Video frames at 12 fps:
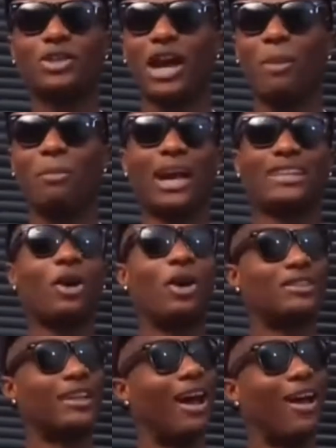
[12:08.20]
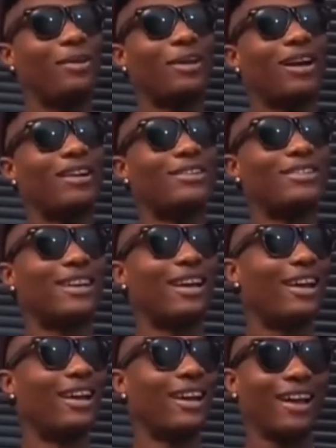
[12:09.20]
I don't try, I'm gonna talk now. I'm gonna
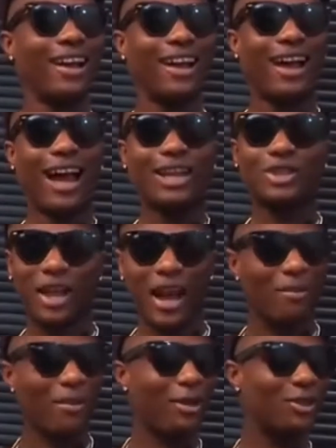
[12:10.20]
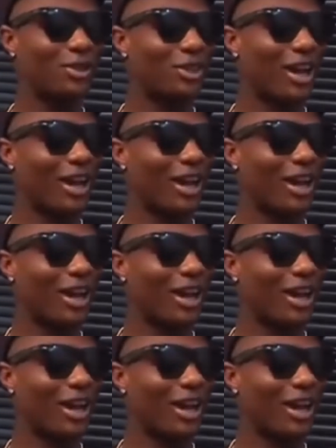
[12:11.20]
say, I try, but I no